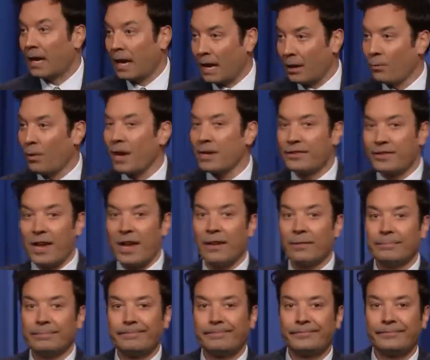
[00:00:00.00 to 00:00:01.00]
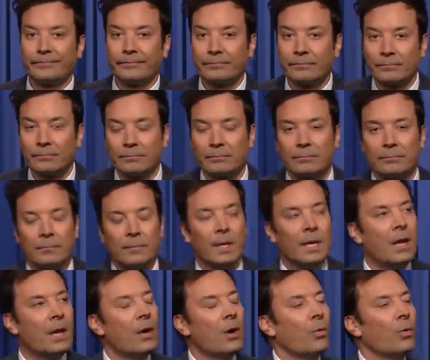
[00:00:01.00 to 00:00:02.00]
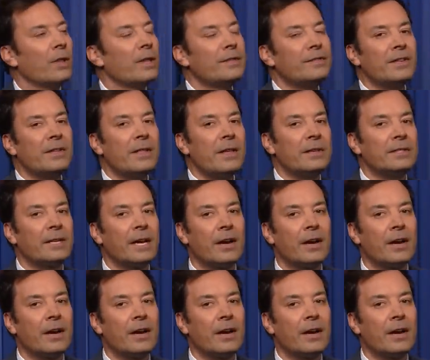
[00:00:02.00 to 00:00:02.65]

I'd watch that. Well, listen to this.